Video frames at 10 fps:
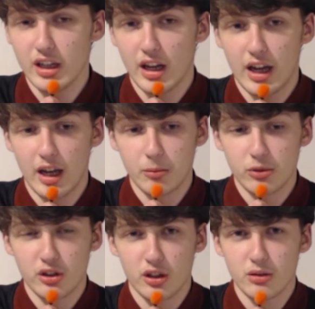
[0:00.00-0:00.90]

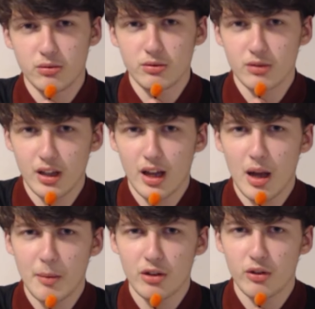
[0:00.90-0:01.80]
So
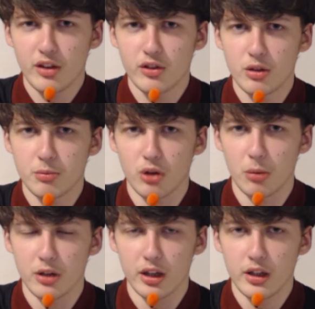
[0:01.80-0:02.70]
am I dressed
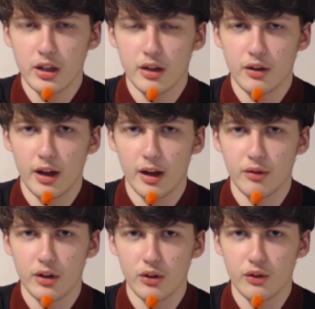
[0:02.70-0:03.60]
properly
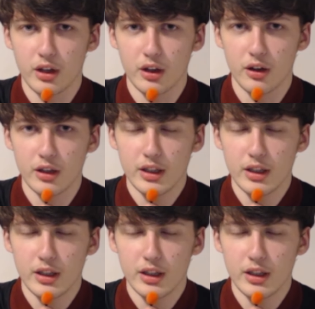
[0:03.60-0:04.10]
for this video?